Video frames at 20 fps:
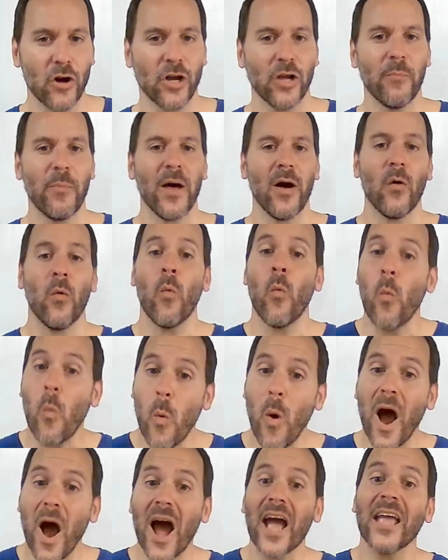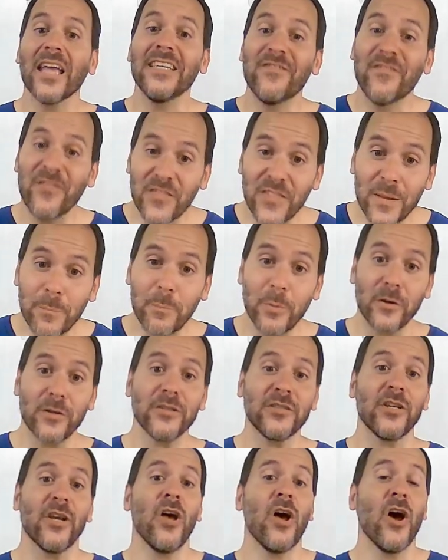about why
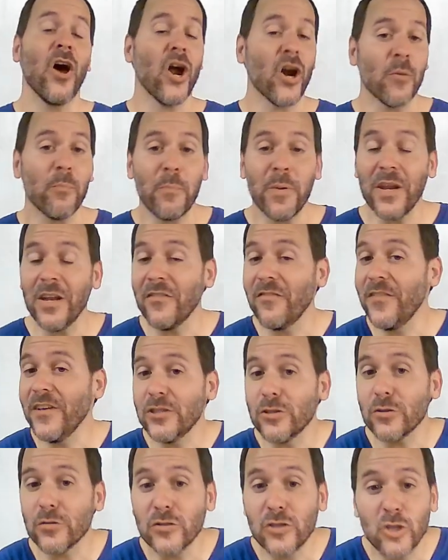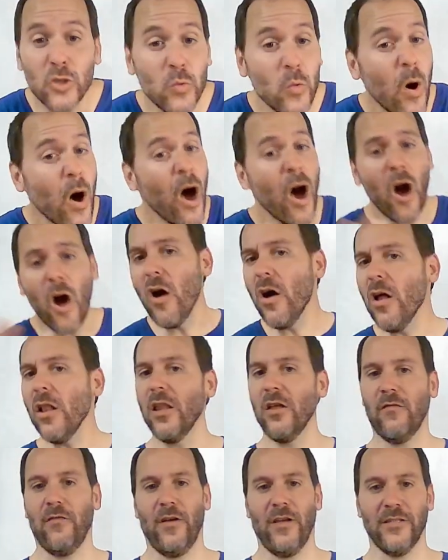flippers are beneficial to all
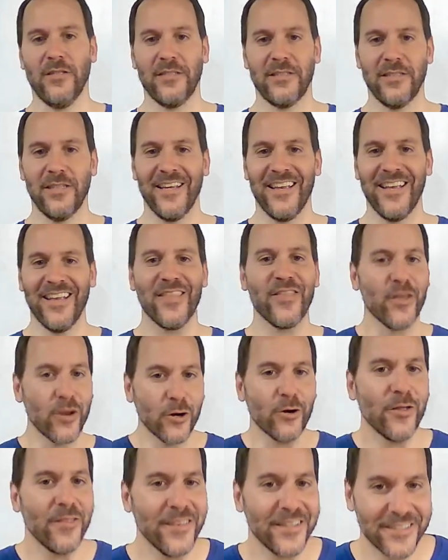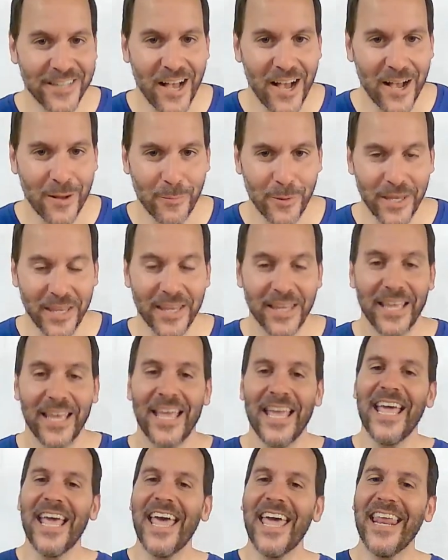of us that are in this hobby.
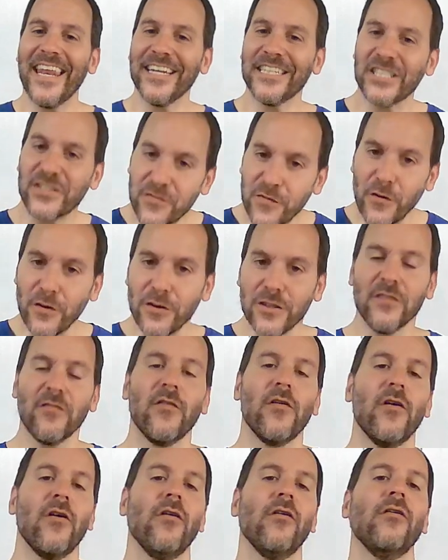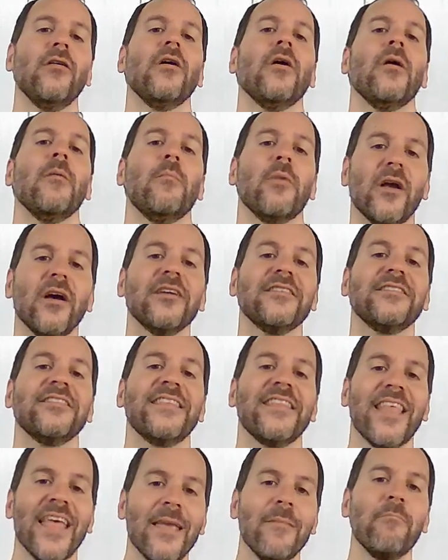And it's first of all because
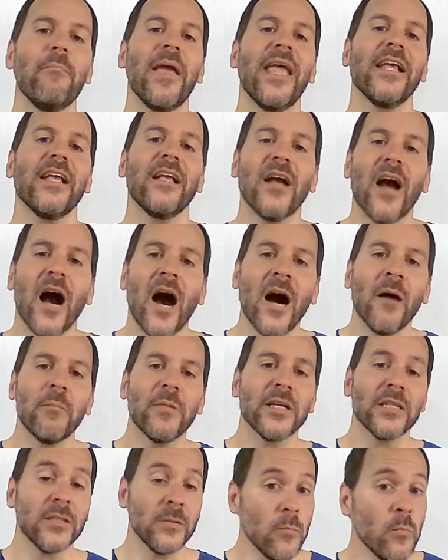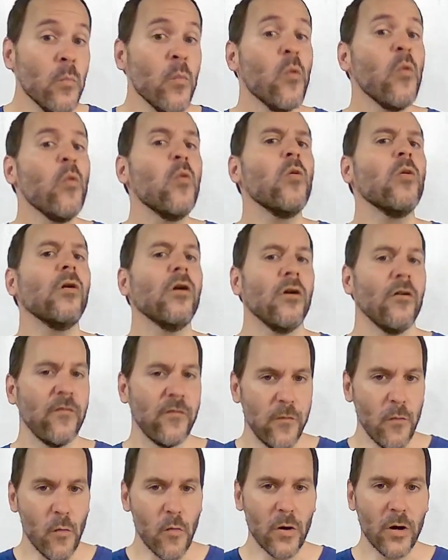they make comics more
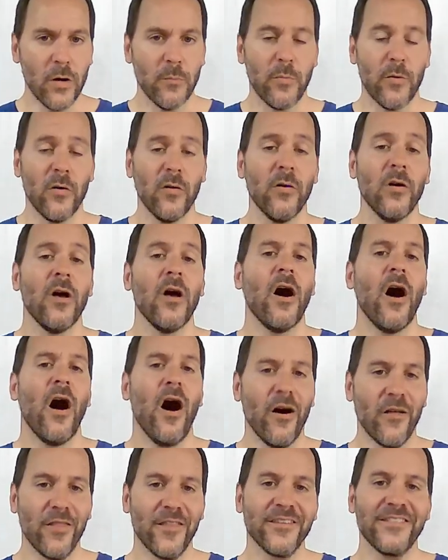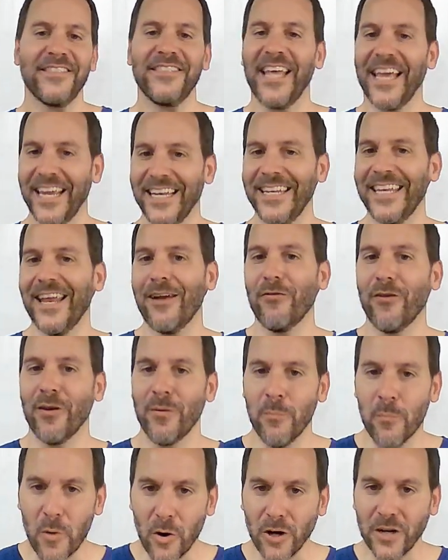affordable on the secondary
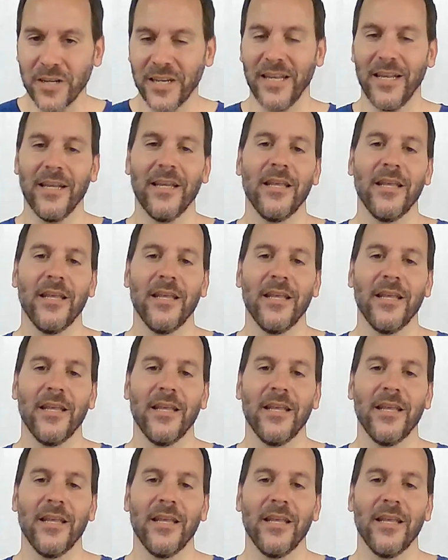market,